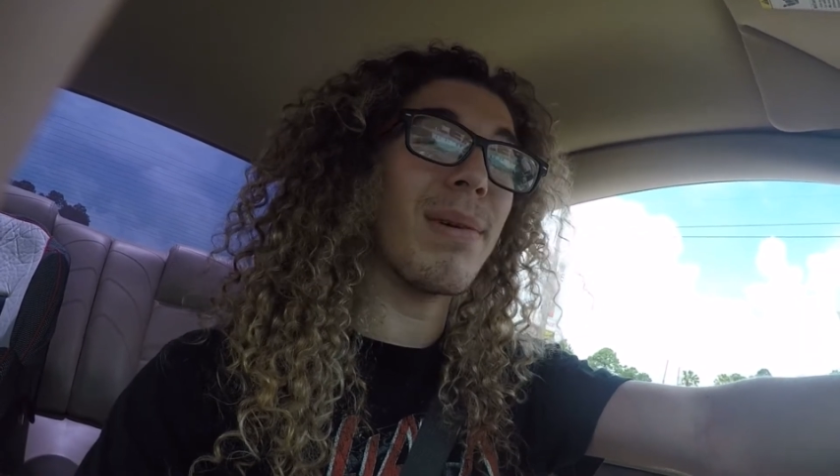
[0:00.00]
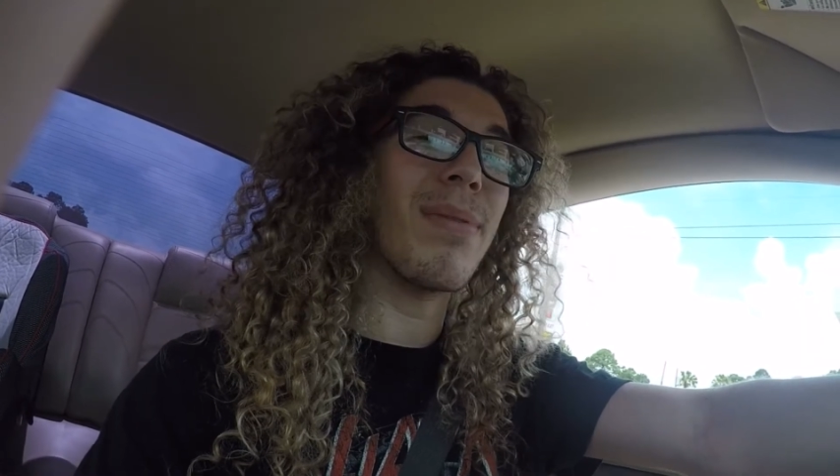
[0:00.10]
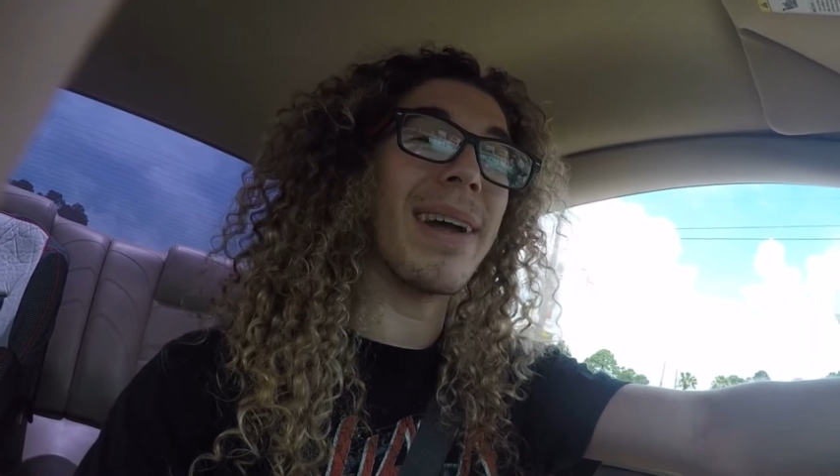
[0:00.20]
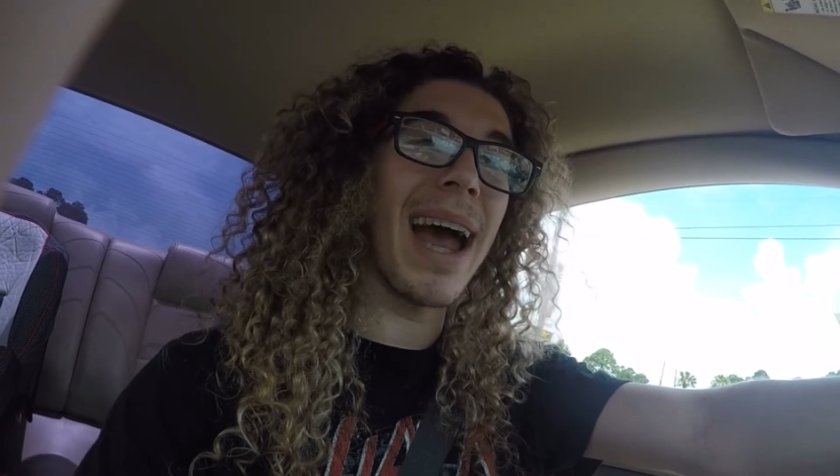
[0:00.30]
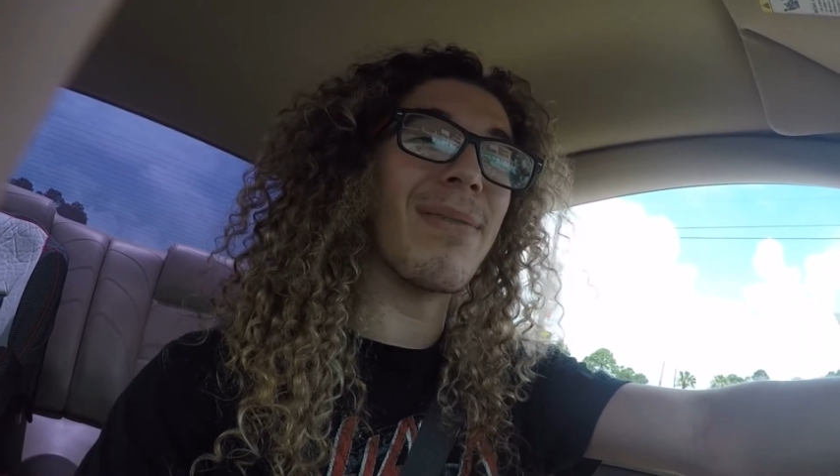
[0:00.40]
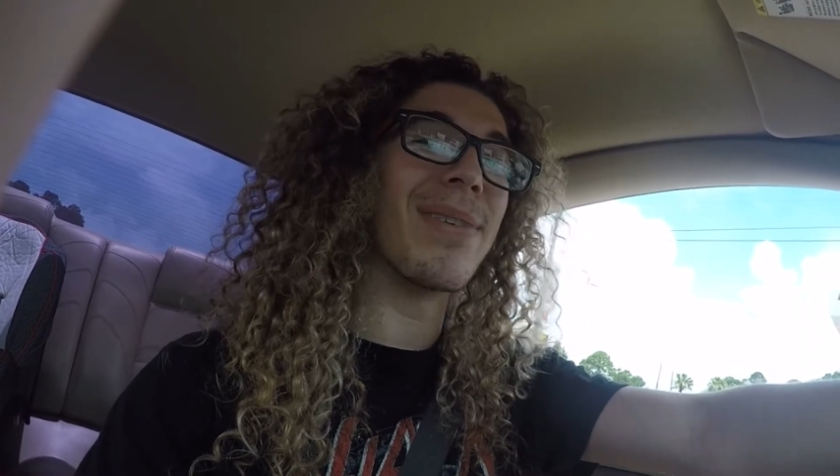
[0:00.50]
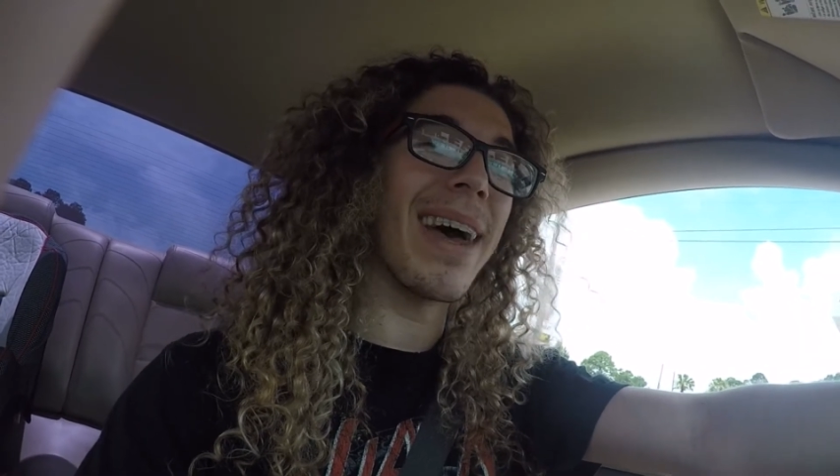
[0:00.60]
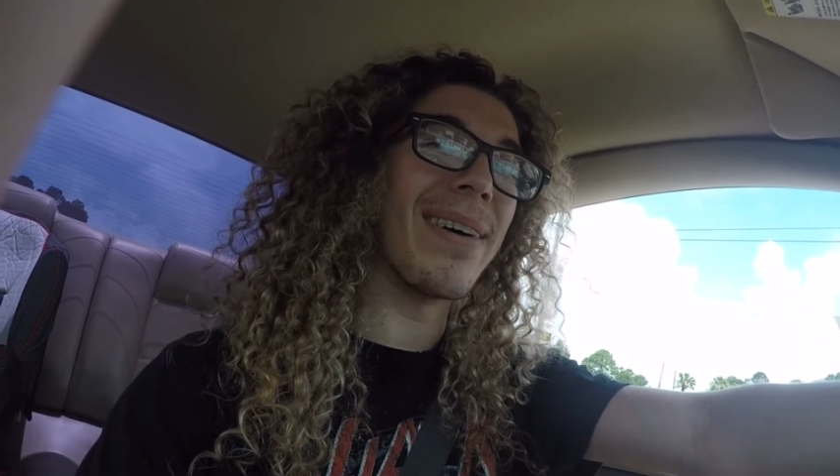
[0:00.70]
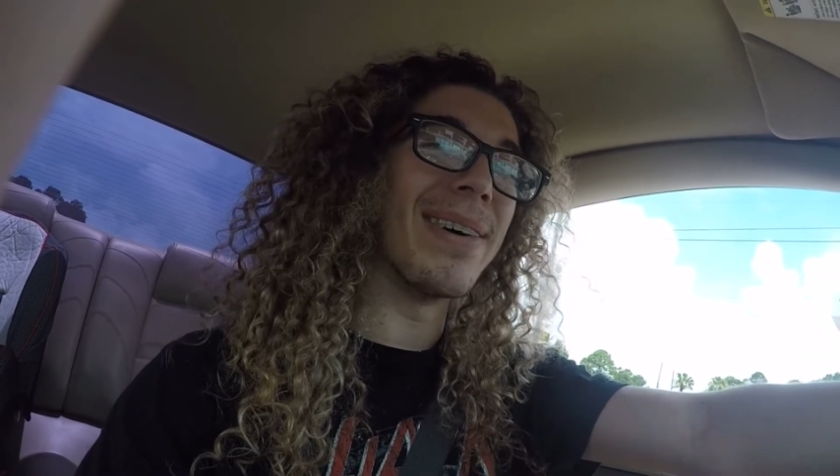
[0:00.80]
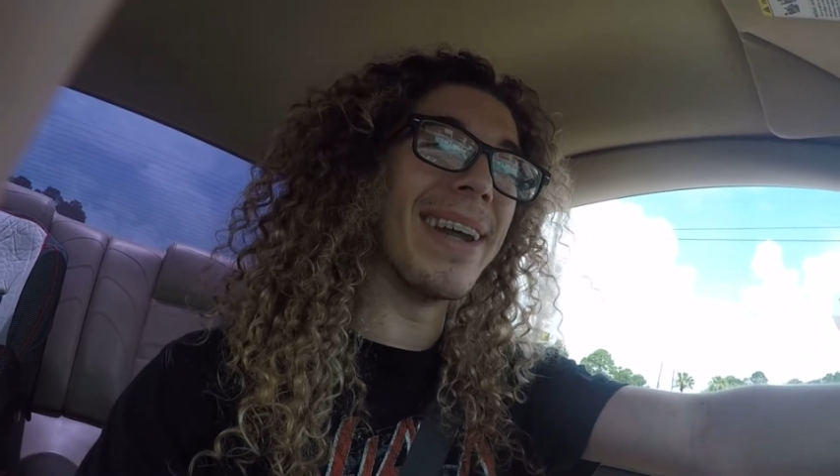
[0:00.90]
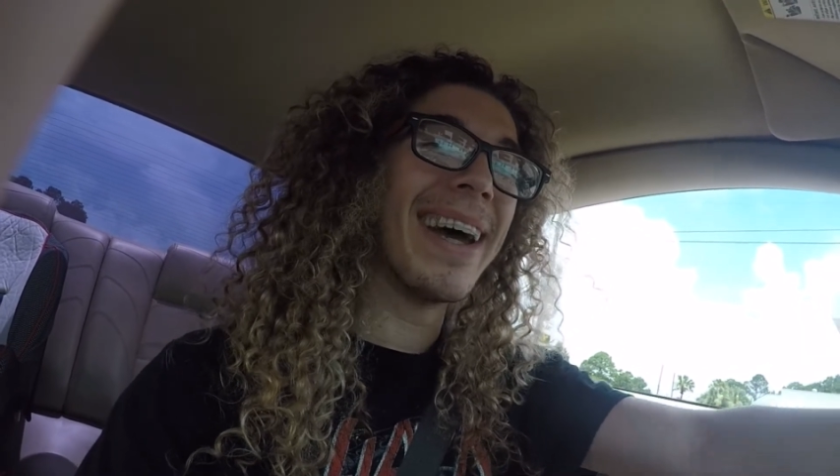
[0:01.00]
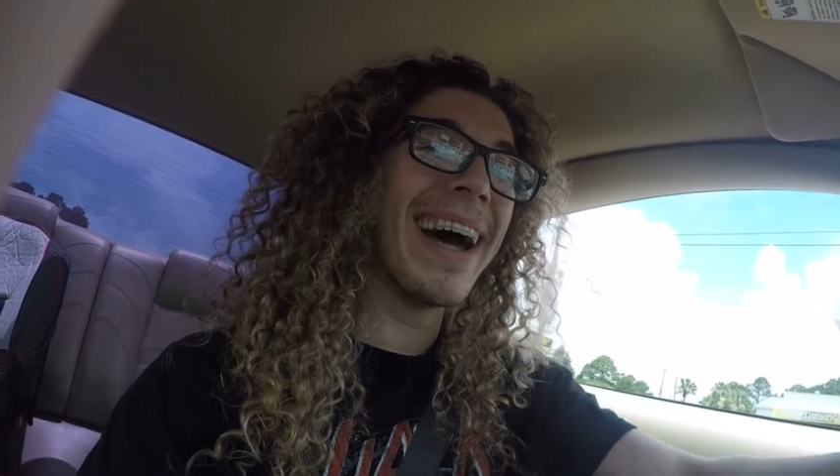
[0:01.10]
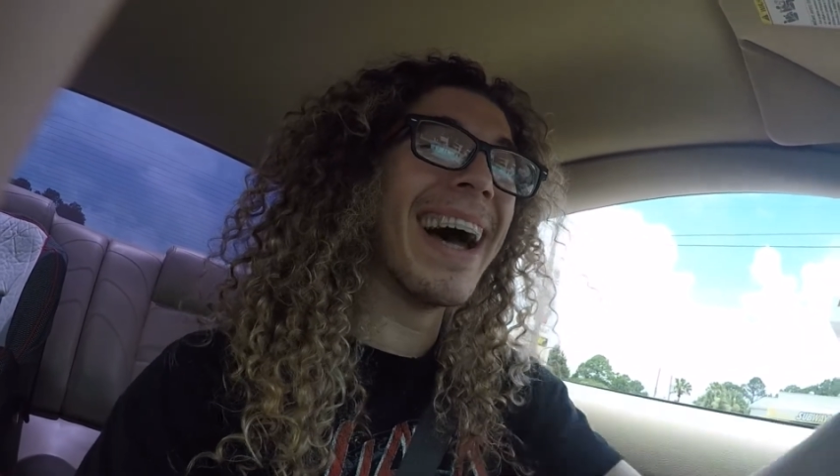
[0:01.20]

be pretty happy with that one.